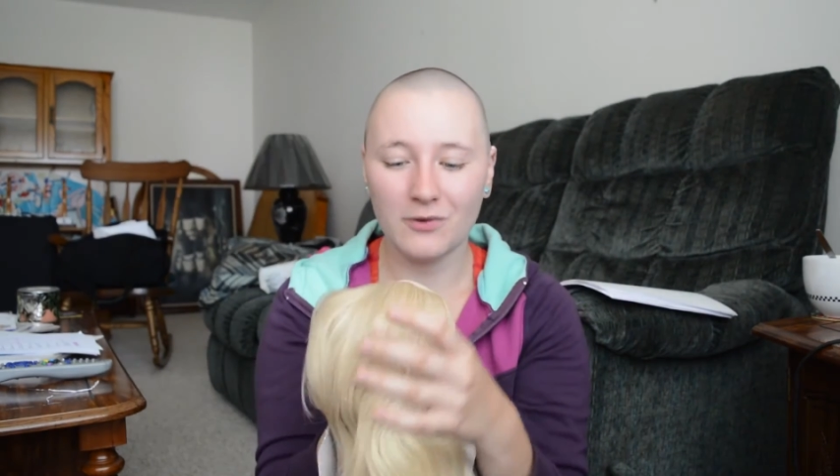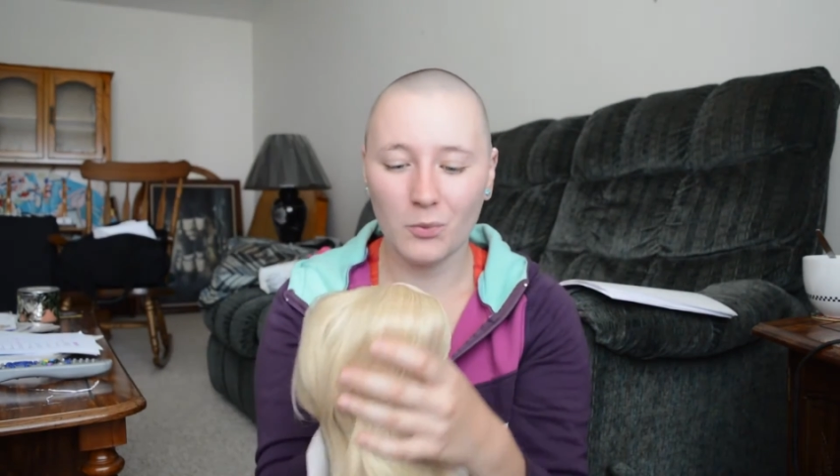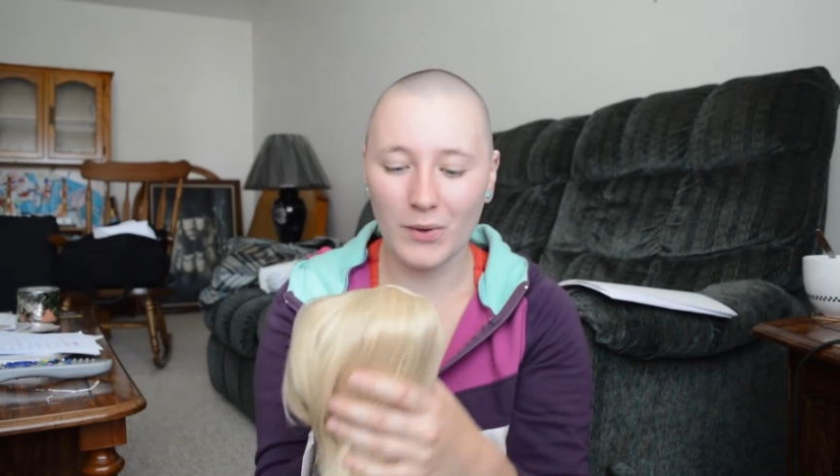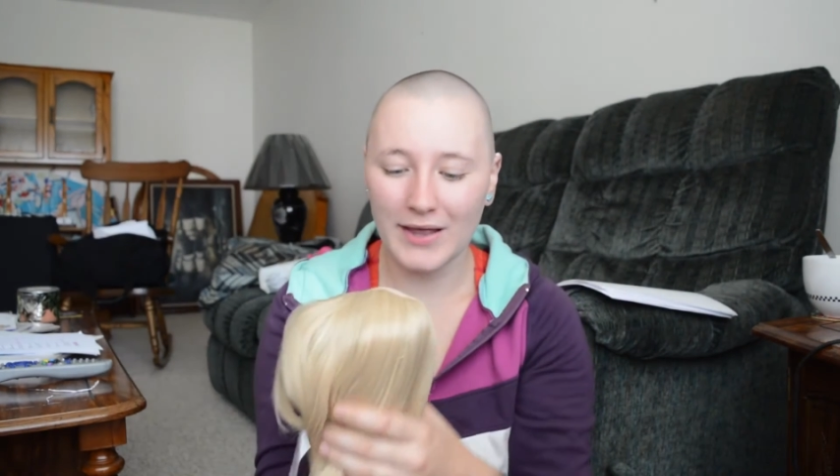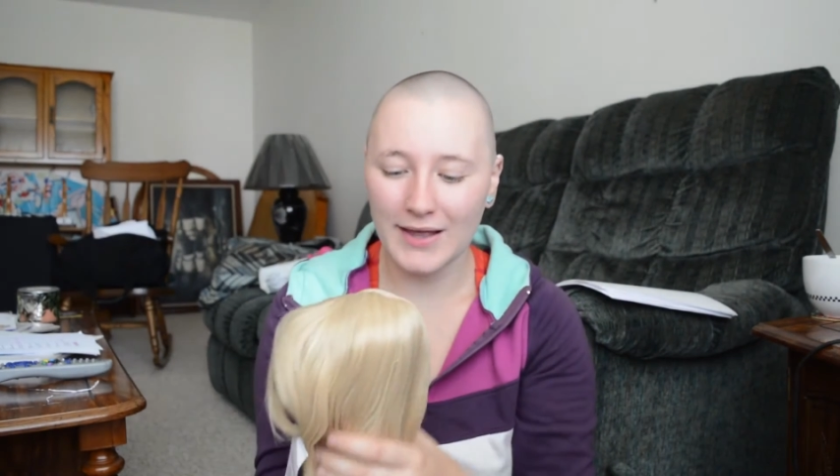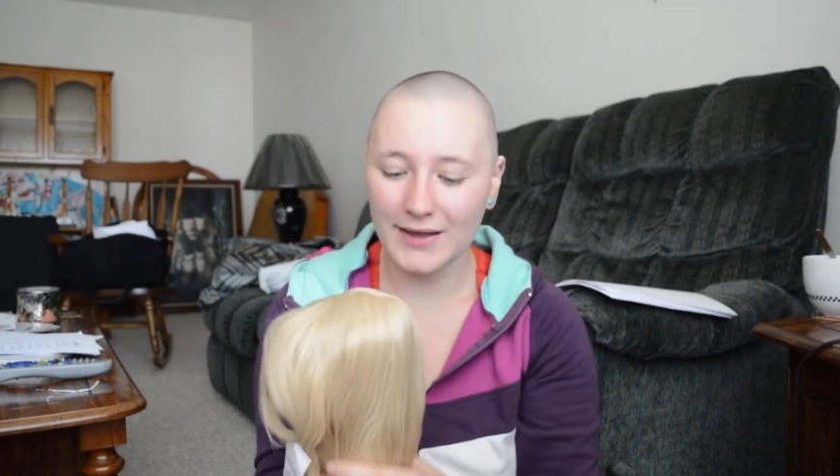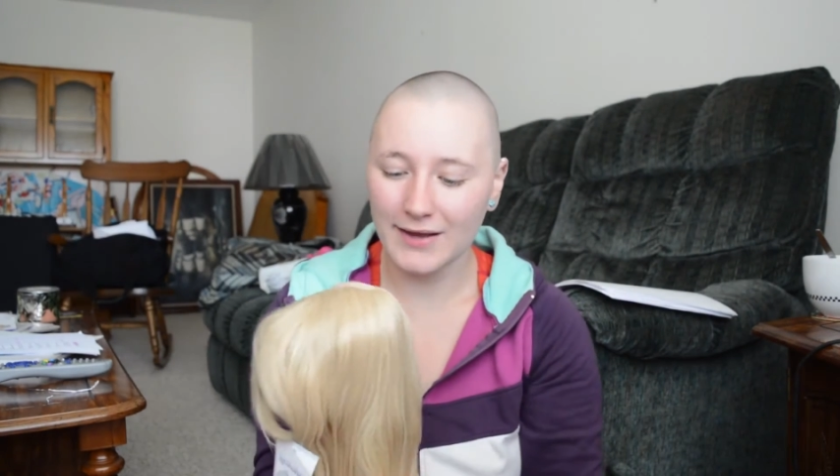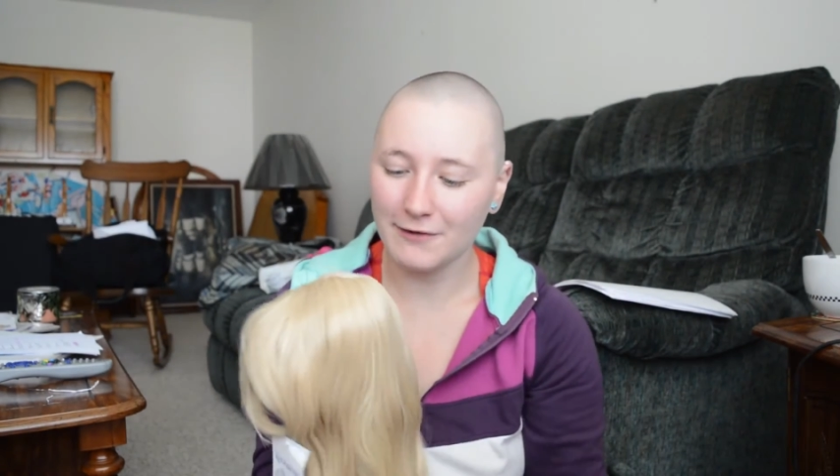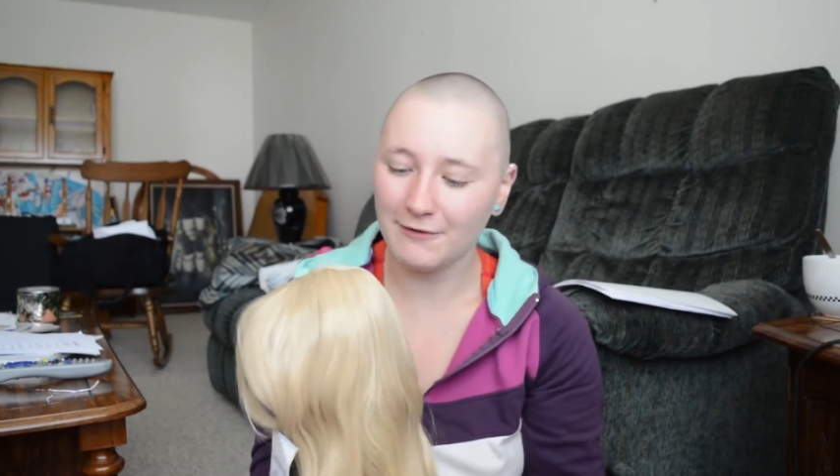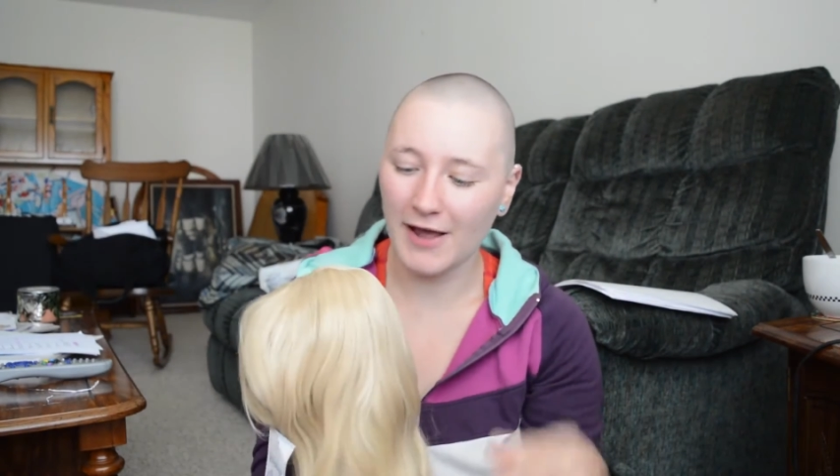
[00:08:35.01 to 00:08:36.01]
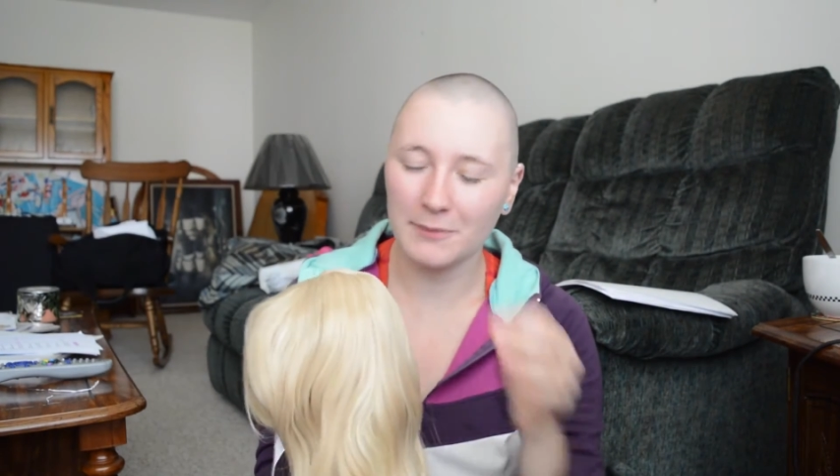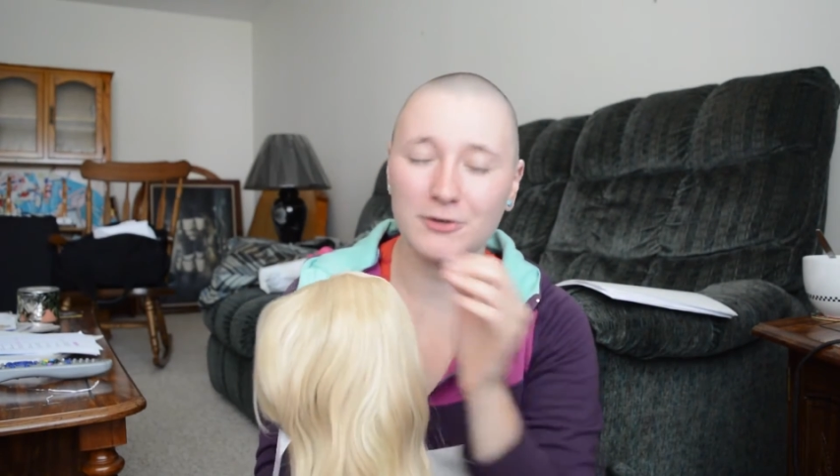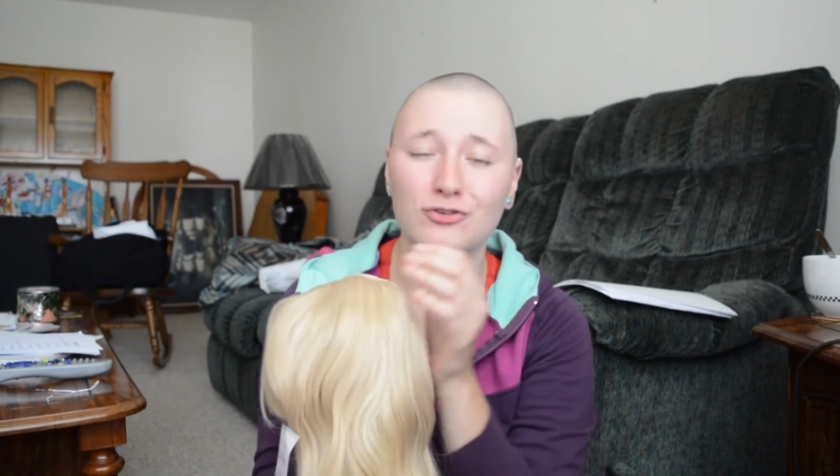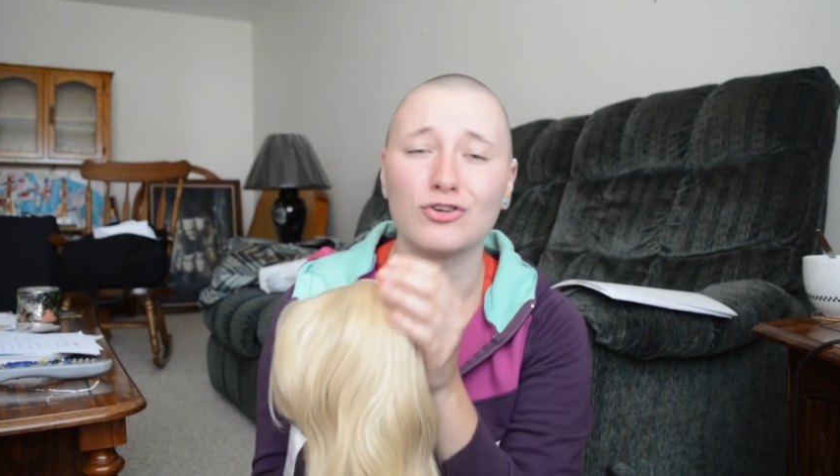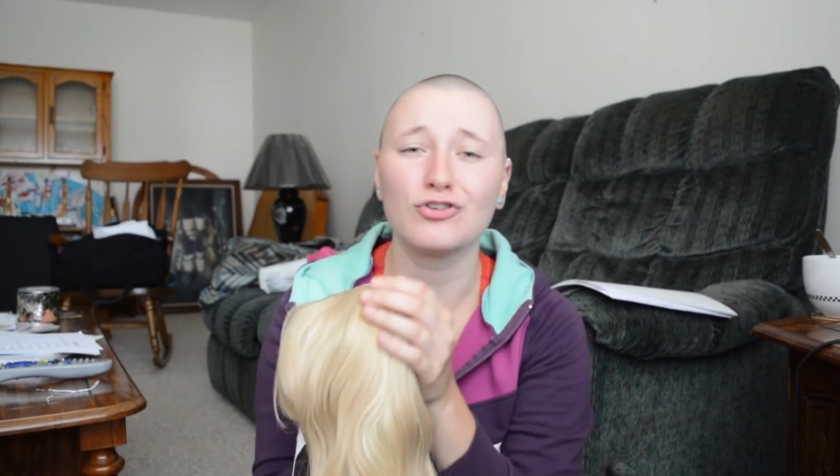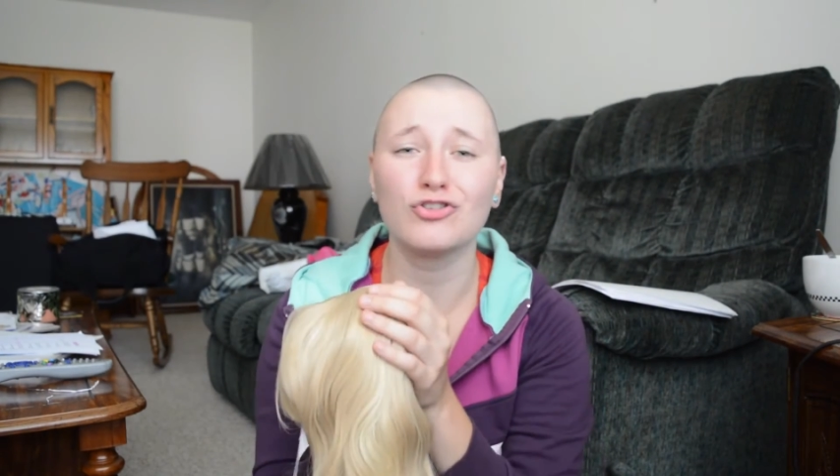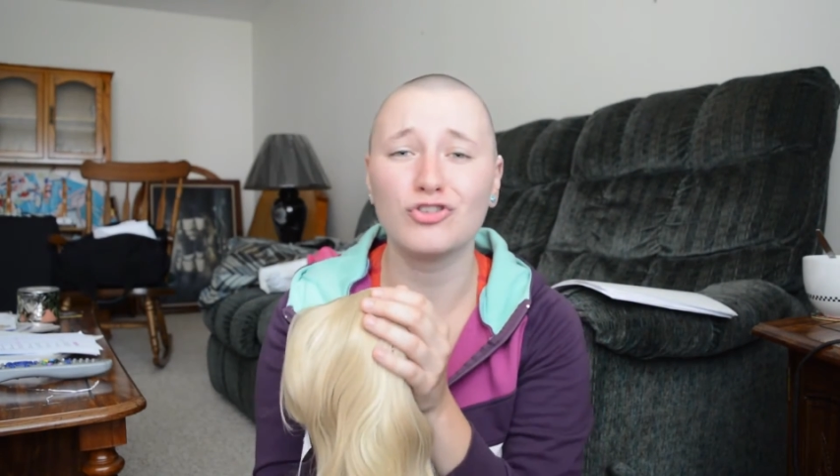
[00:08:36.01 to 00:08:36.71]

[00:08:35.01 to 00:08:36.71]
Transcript: The wig fibers are